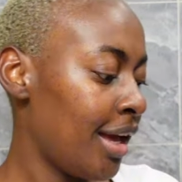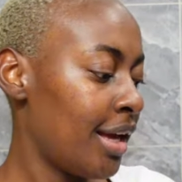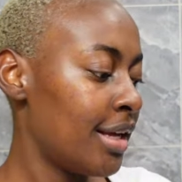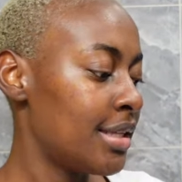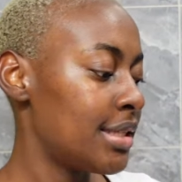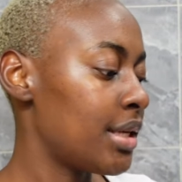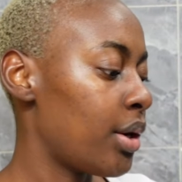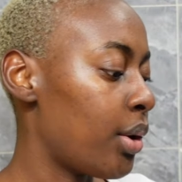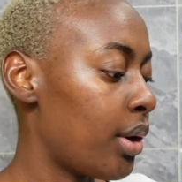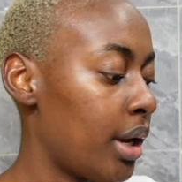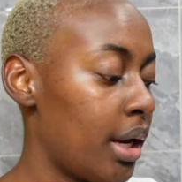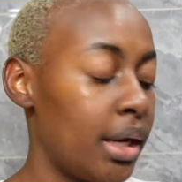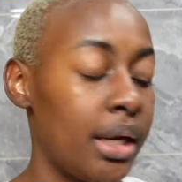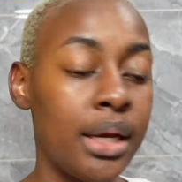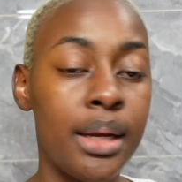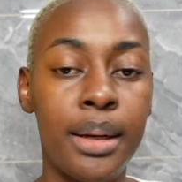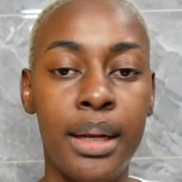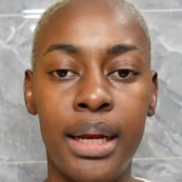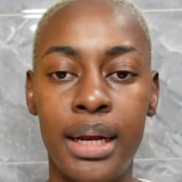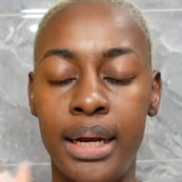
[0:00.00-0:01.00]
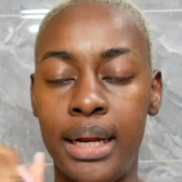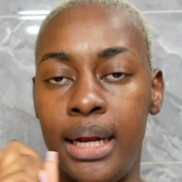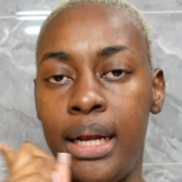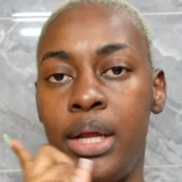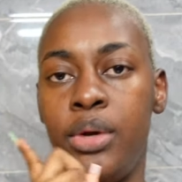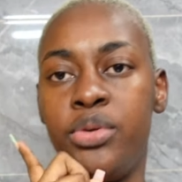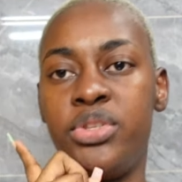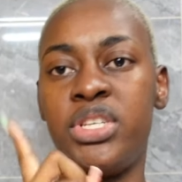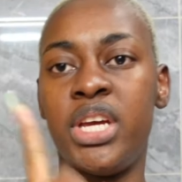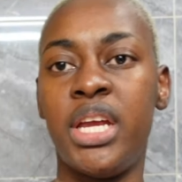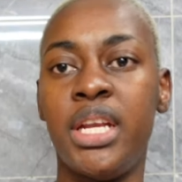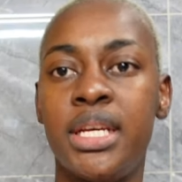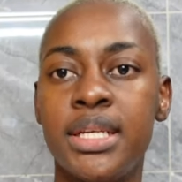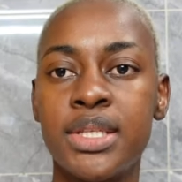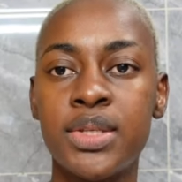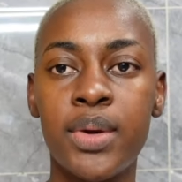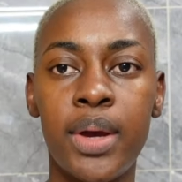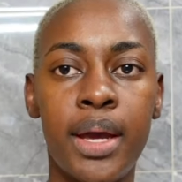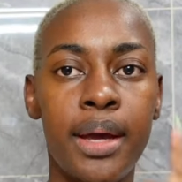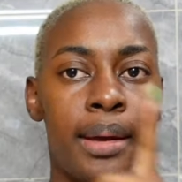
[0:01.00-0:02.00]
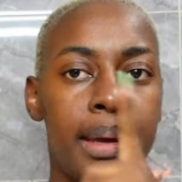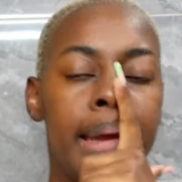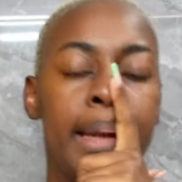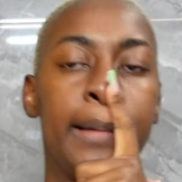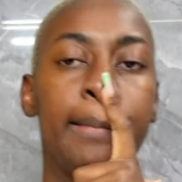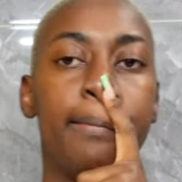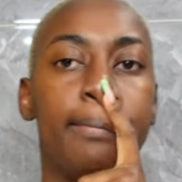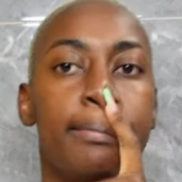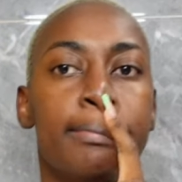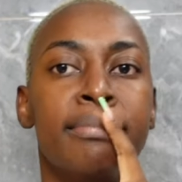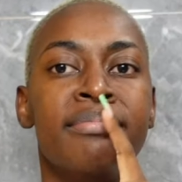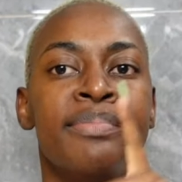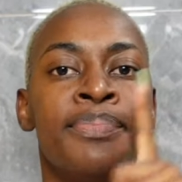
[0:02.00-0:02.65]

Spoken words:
So nilienda leo China Square and